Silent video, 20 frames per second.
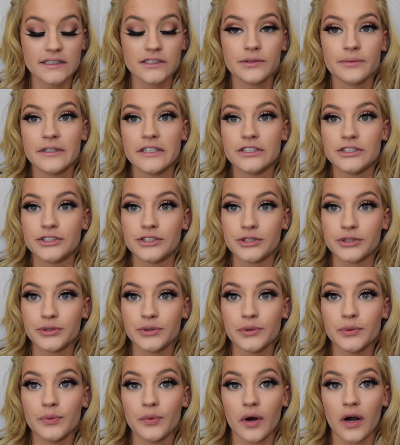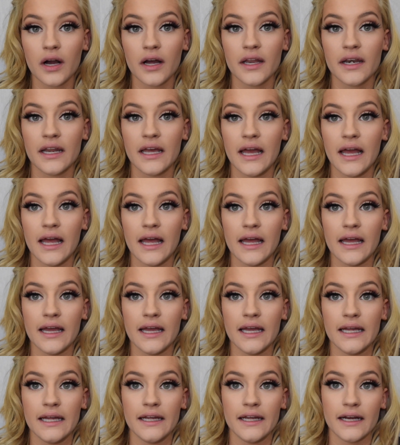we do want
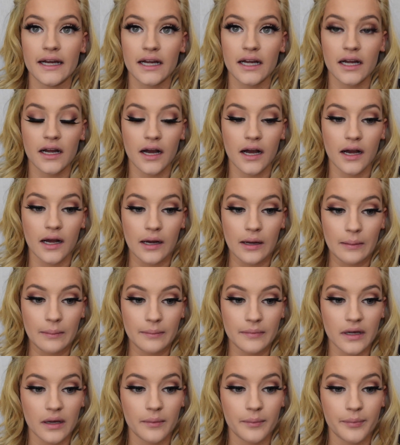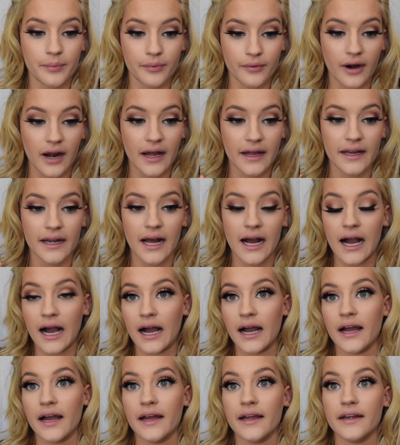a
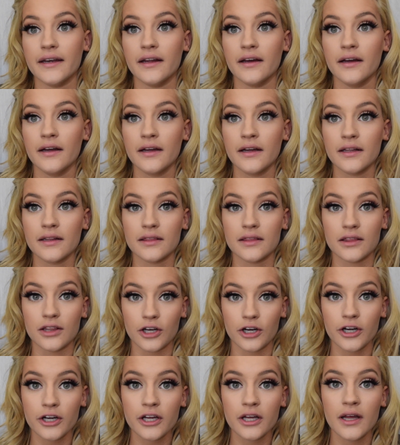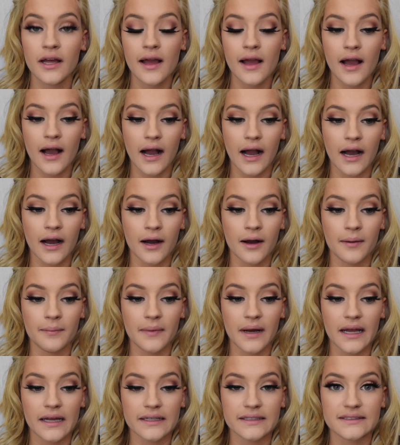bright-eyed look,
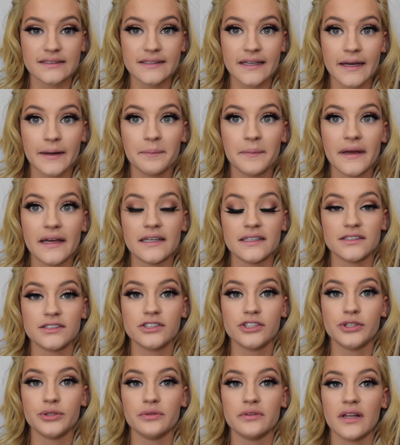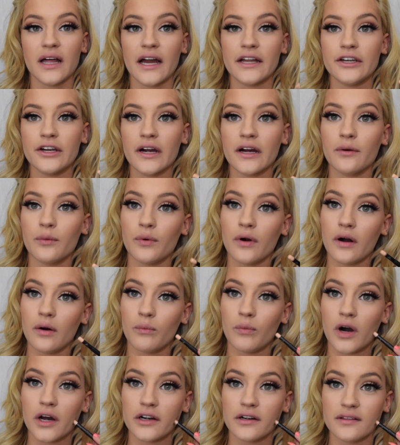a tip is to line your
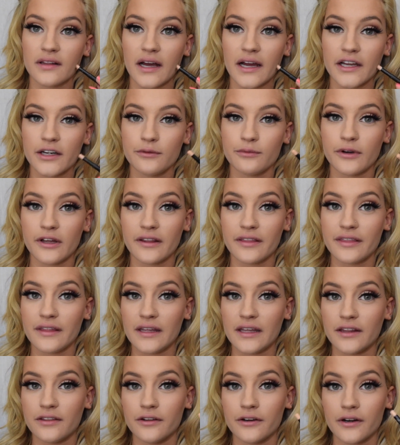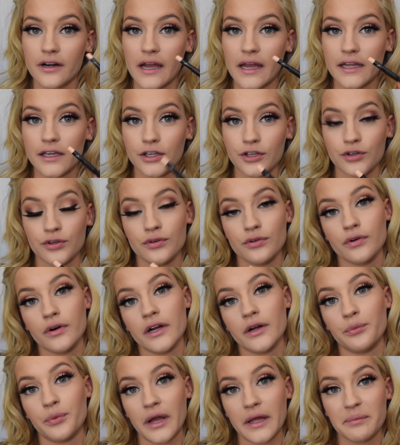waterline with either a nude or
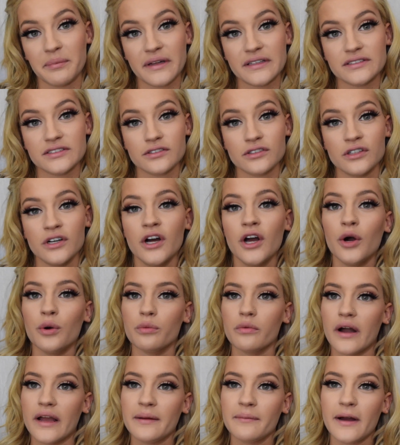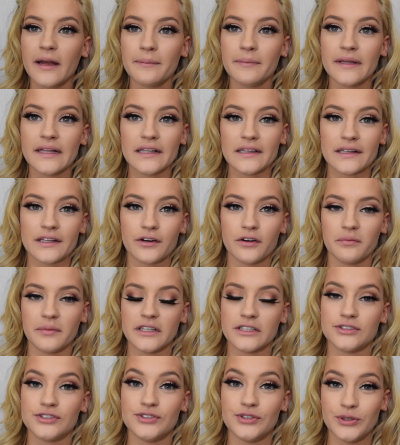a white pencil. White might be a little
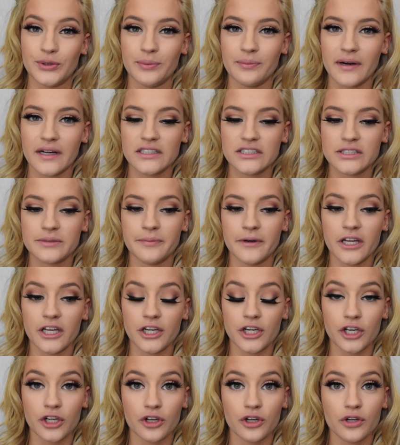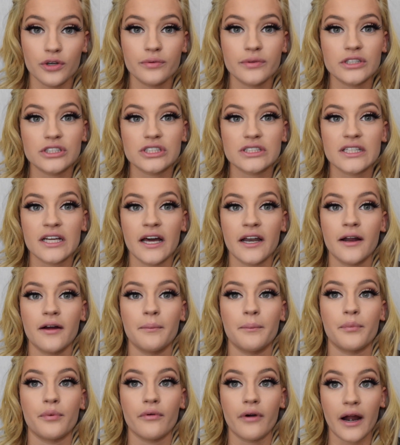bit too much, but nude will just kind
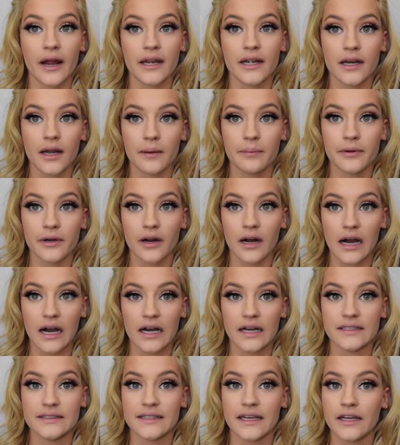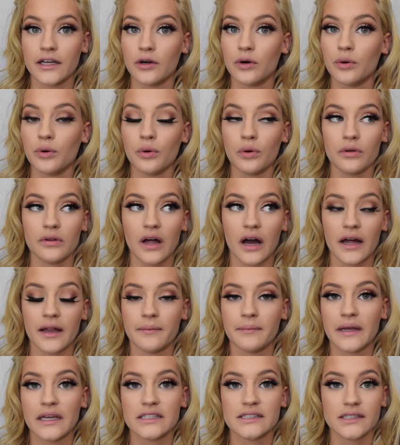of brighten up your eyes a whole lot
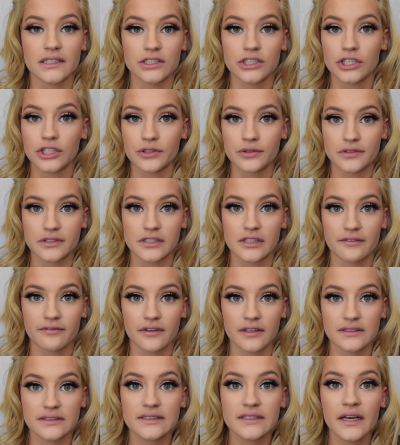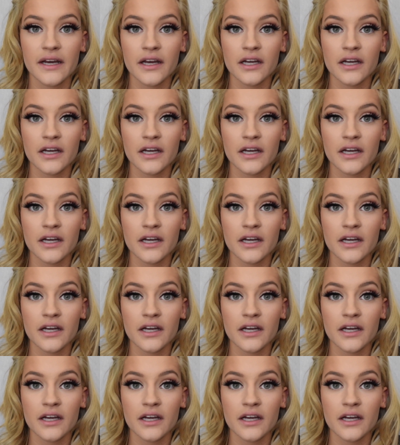and make such a huge difference.